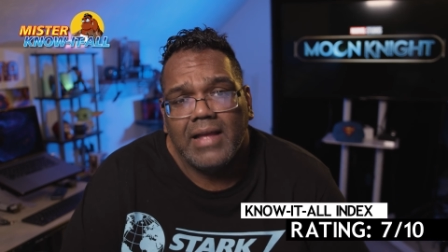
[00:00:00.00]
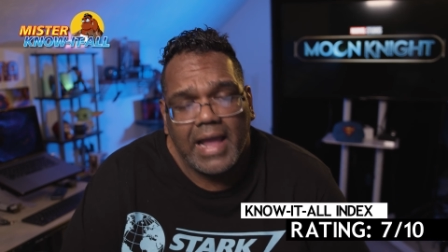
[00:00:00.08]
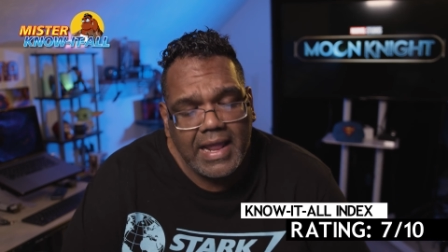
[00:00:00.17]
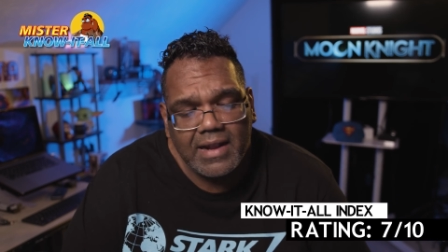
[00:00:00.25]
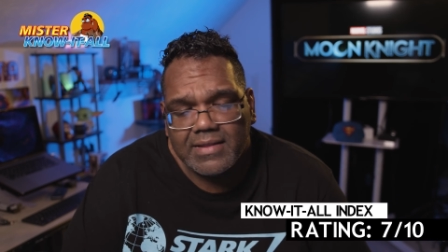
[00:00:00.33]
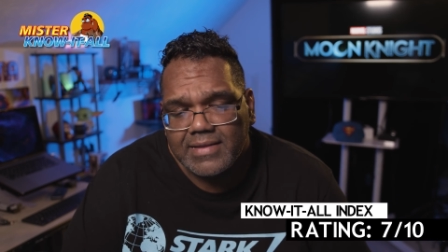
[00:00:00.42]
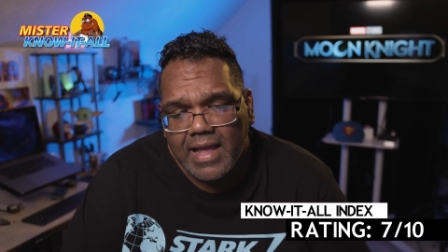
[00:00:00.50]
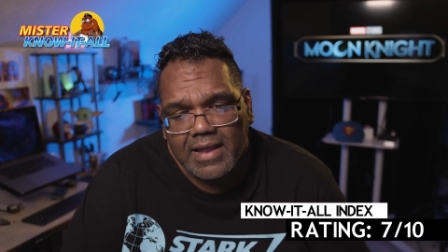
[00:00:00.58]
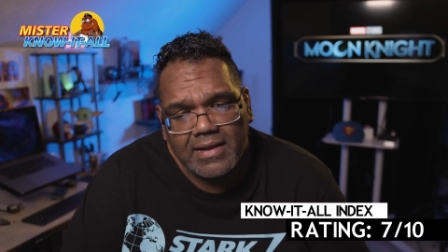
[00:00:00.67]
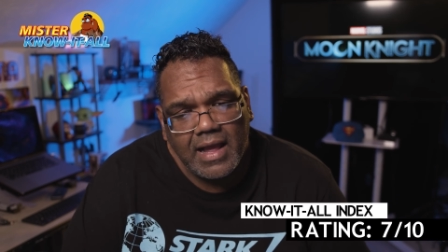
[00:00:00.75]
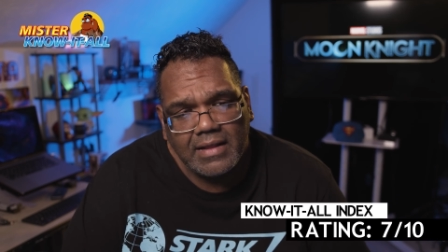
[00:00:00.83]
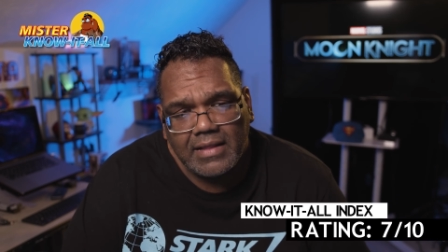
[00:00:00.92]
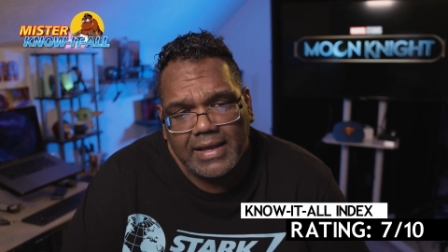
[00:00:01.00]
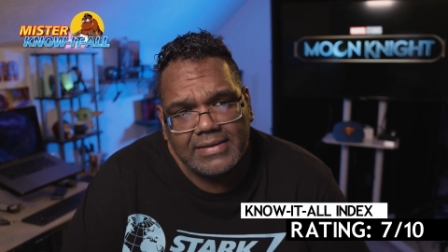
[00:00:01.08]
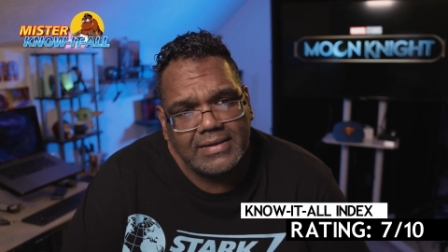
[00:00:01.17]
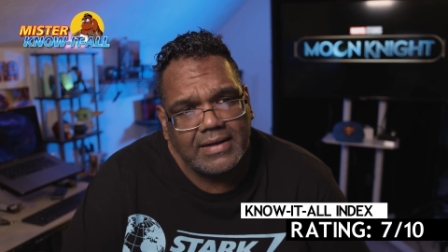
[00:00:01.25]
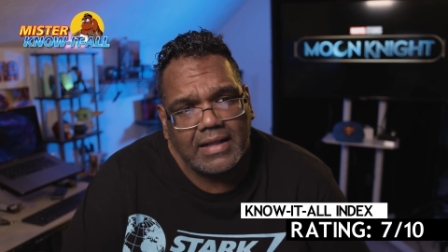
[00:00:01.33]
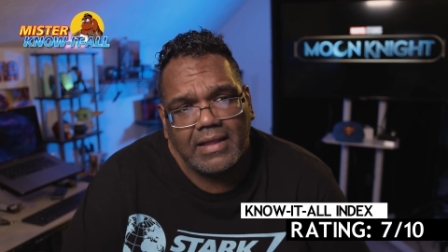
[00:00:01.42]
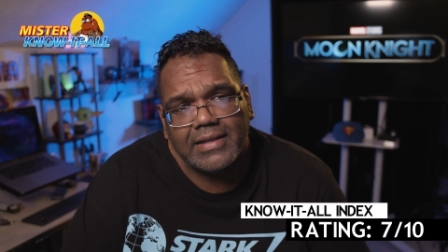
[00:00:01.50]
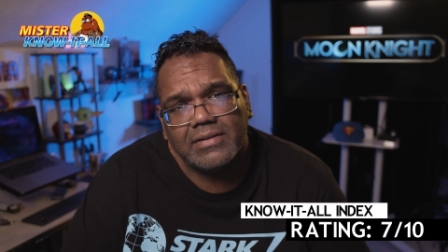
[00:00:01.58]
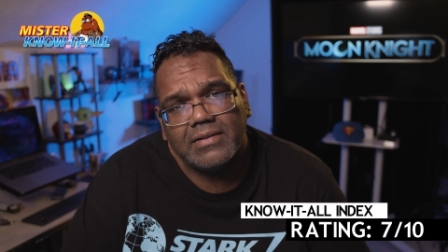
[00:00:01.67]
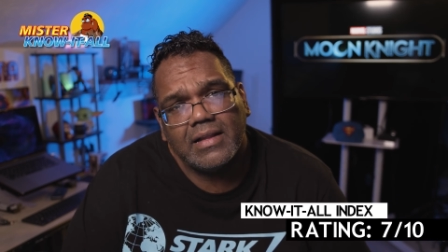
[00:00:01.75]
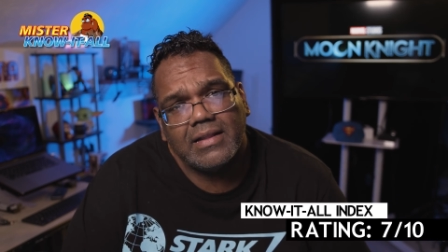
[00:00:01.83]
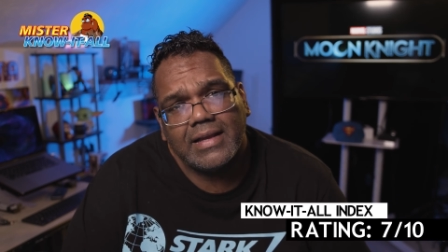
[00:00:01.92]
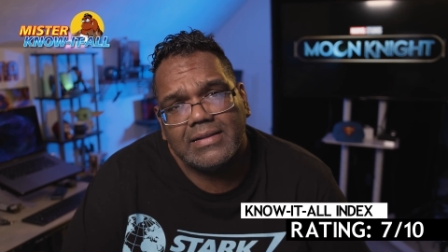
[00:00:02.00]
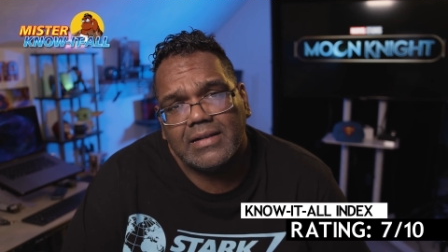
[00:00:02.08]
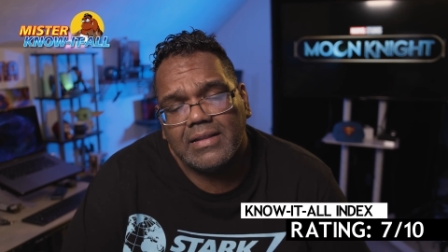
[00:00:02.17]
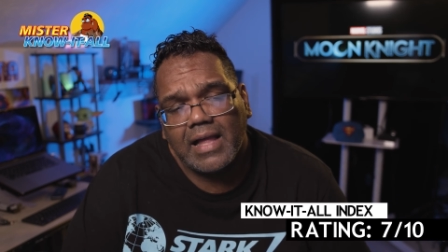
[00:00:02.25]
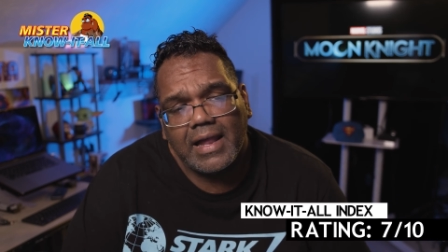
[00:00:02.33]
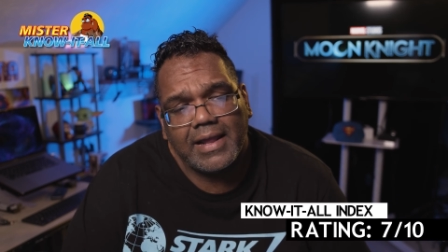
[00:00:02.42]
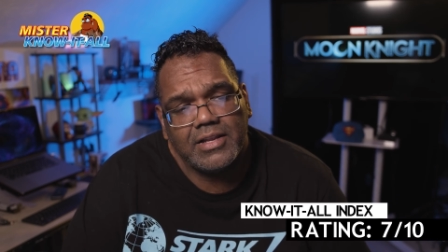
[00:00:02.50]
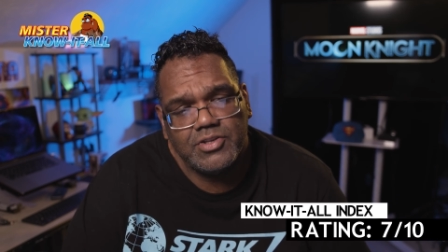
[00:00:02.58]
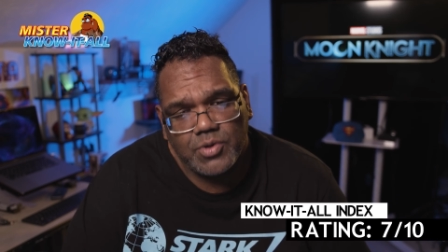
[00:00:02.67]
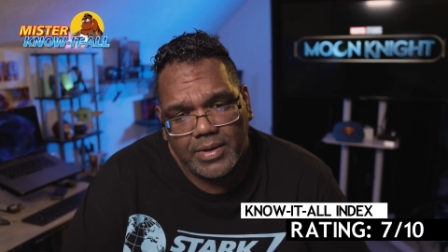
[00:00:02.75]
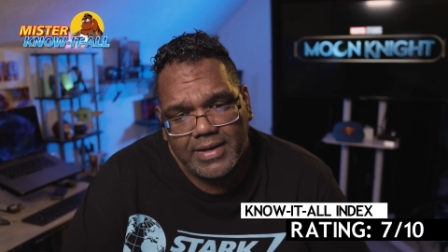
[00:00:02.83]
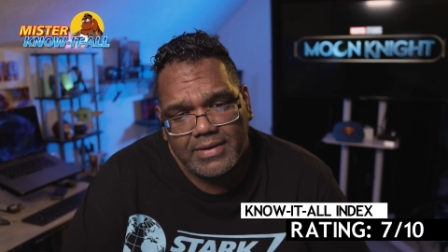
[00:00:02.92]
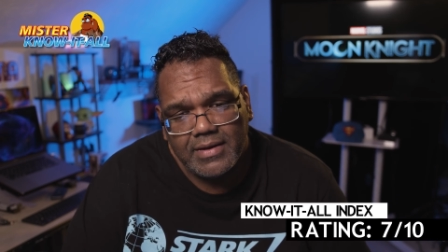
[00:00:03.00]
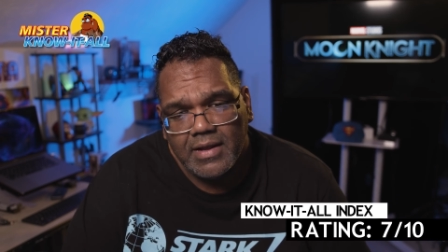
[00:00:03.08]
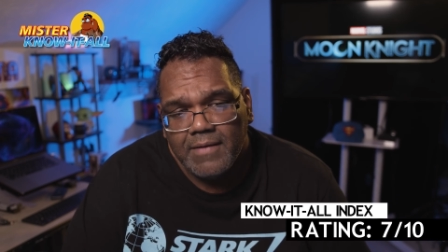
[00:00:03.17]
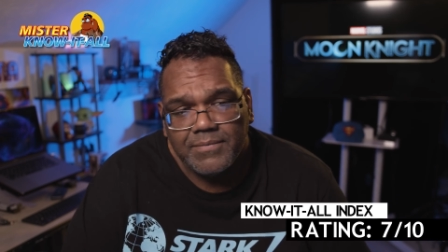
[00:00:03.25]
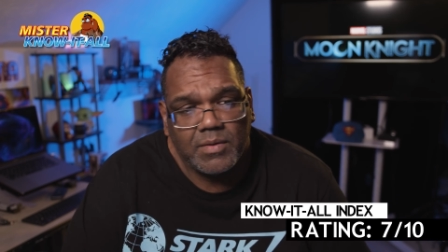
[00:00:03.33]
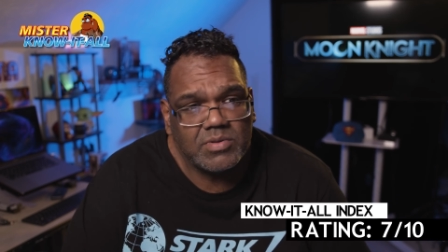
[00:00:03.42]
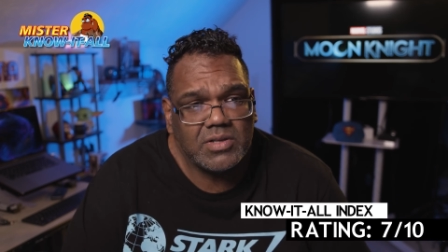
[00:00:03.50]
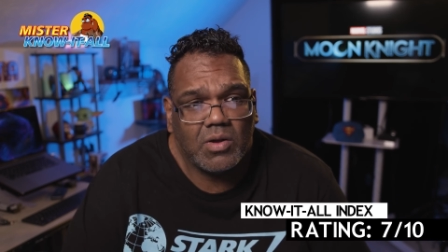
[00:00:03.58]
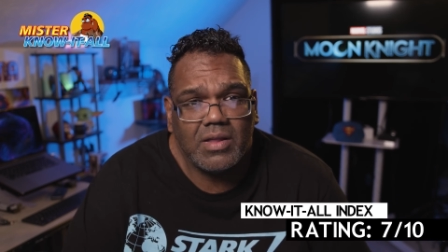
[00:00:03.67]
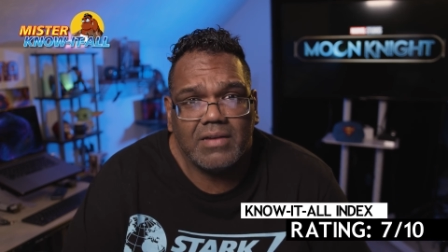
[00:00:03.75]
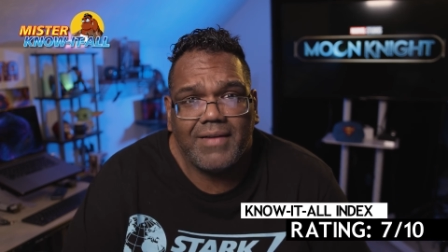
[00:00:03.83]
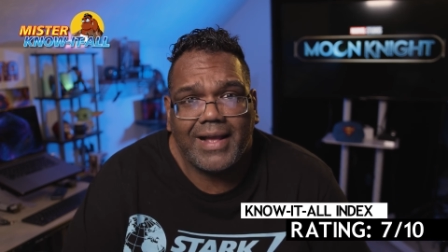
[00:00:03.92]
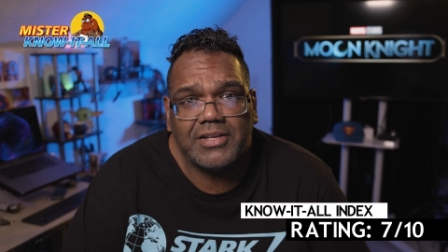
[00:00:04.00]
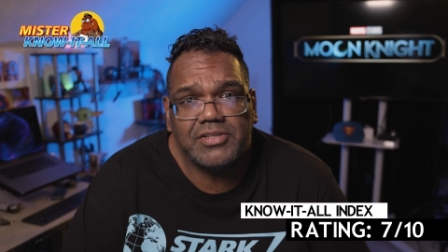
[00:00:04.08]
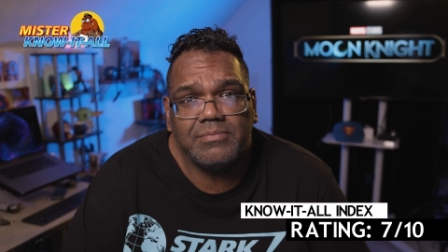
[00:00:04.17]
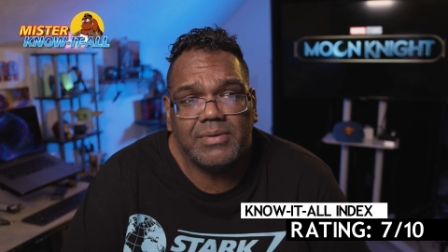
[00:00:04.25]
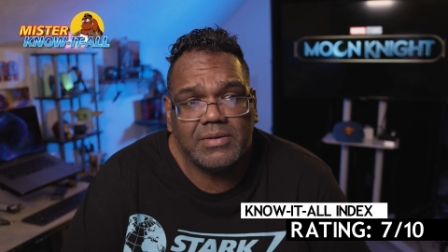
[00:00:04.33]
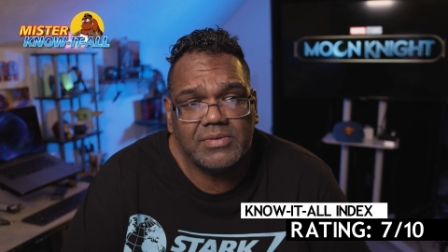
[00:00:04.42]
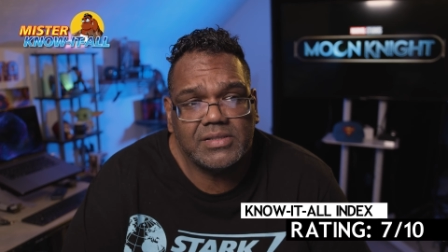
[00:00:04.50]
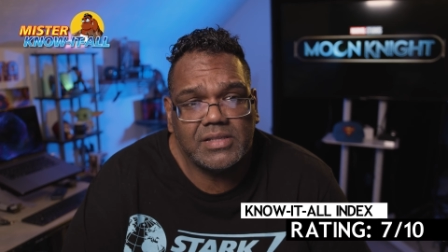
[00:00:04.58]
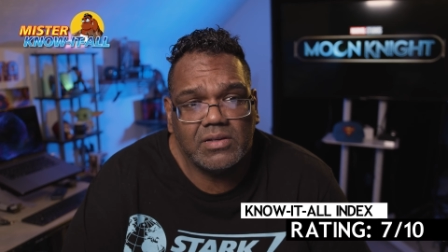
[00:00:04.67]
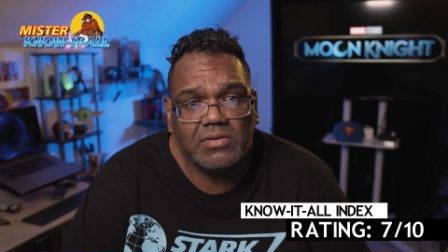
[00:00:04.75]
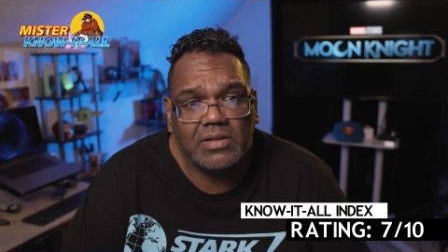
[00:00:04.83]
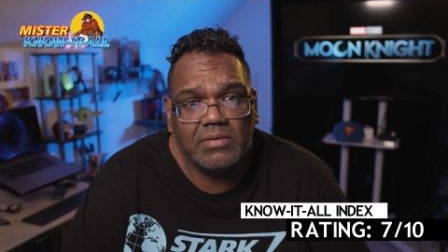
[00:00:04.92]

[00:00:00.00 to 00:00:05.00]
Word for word: 8 out of 10. I liked it. I liked it a lot. I enjoyed it. There wasn't a whole lot of action, but it was good.